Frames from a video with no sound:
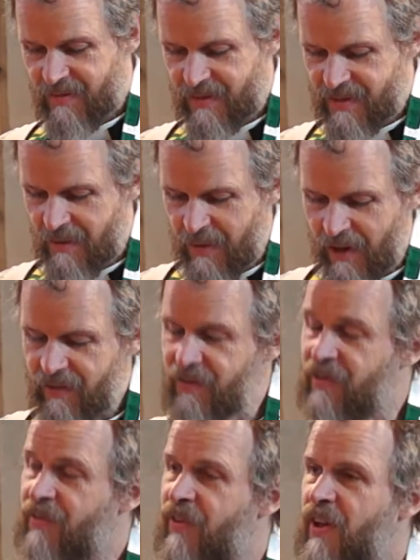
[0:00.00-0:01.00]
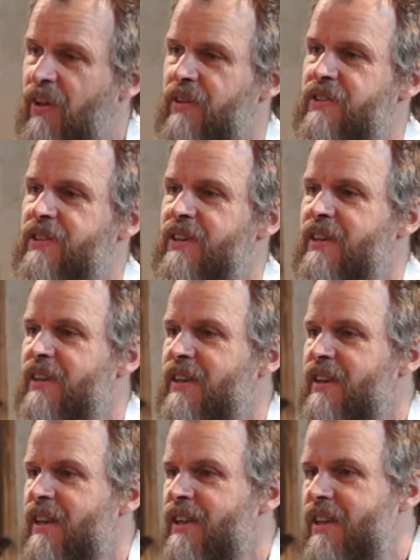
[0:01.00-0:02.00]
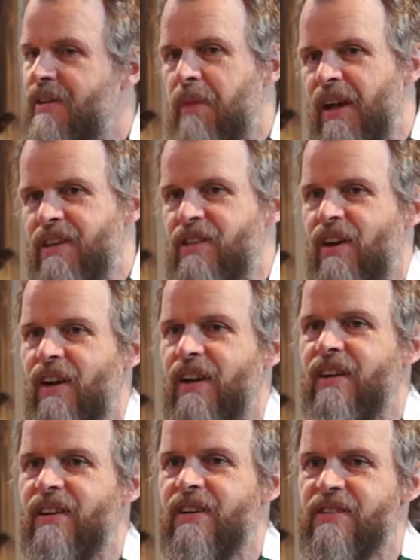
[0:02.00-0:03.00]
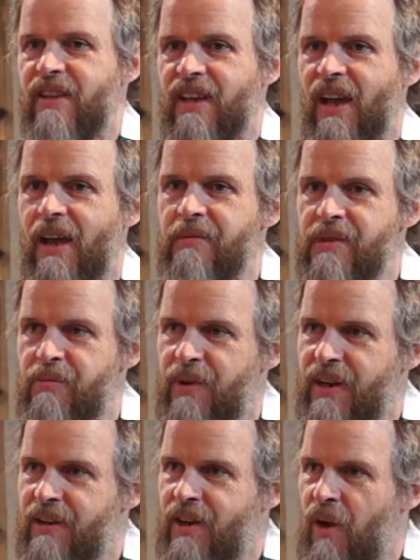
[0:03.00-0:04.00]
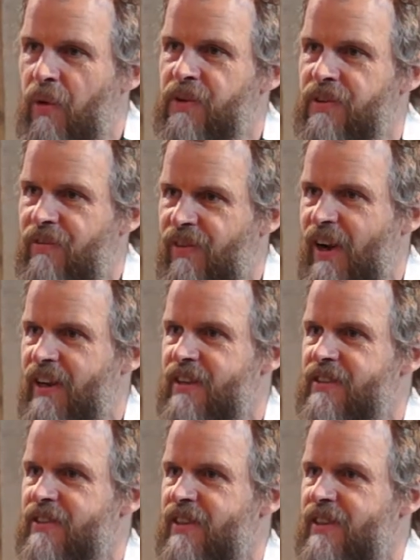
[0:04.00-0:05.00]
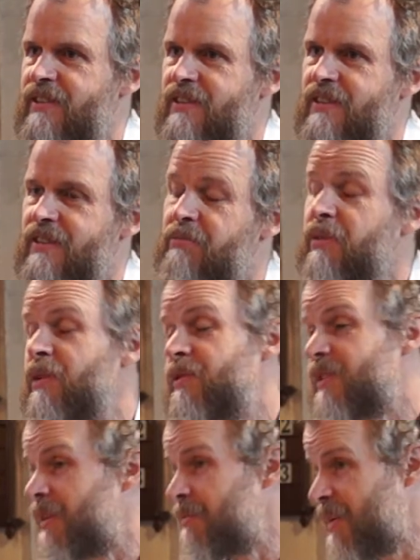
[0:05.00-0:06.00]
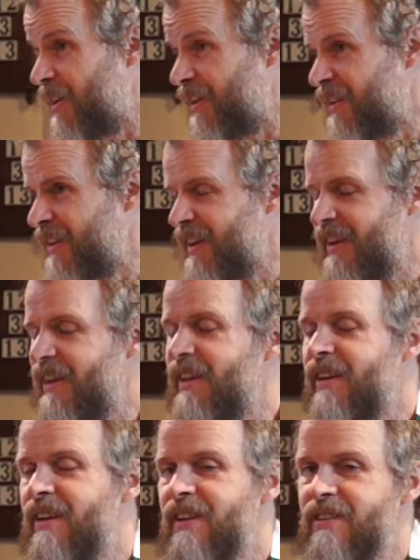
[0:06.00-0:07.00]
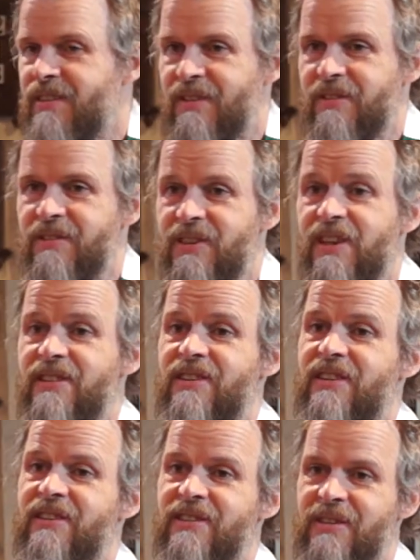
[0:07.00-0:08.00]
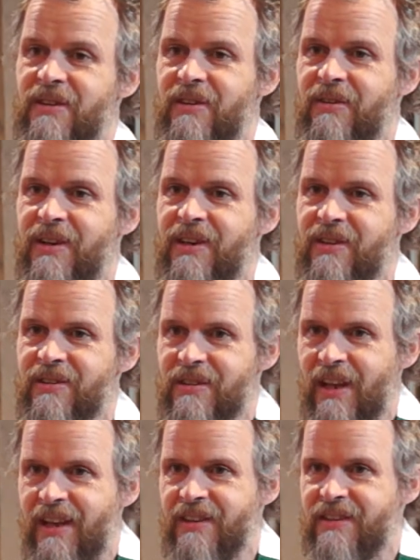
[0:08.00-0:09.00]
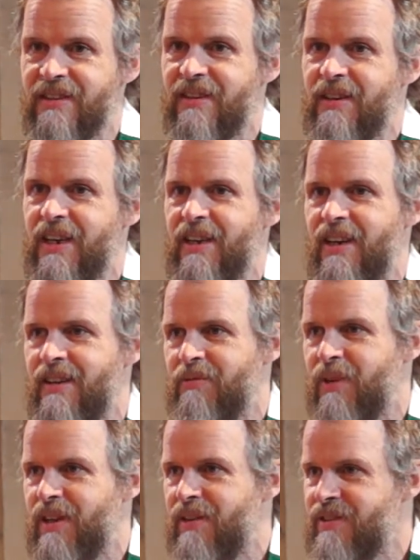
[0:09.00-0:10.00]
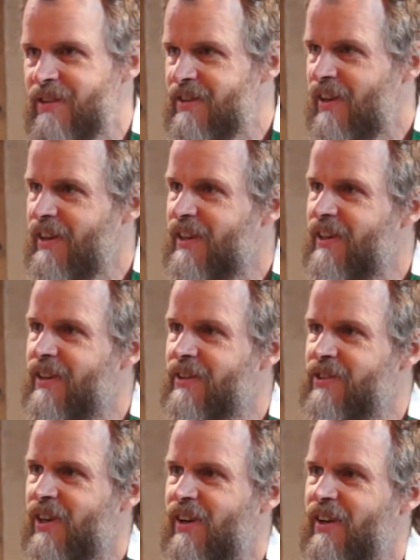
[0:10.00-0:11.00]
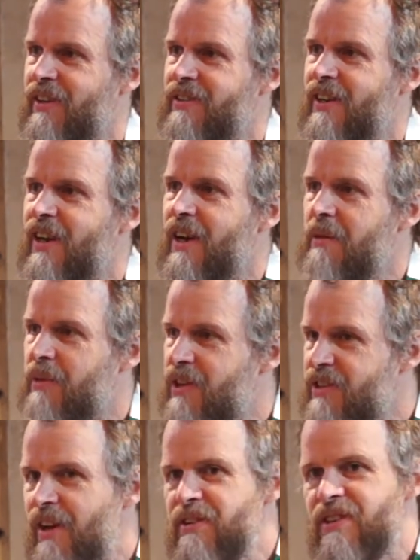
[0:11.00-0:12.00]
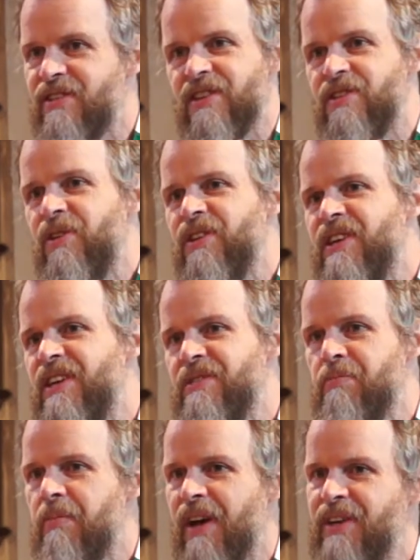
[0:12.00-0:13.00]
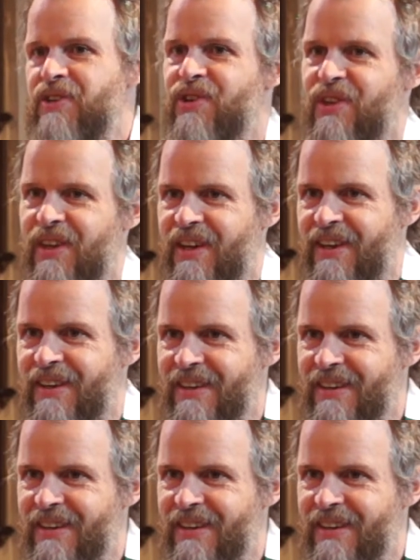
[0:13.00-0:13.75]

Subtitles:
fulfilled in the Magi as they came to bring gold and frankincense, but also myrrh, to Jesus when he was laid when he was a tiny little child. Because notice he's not in his manger there.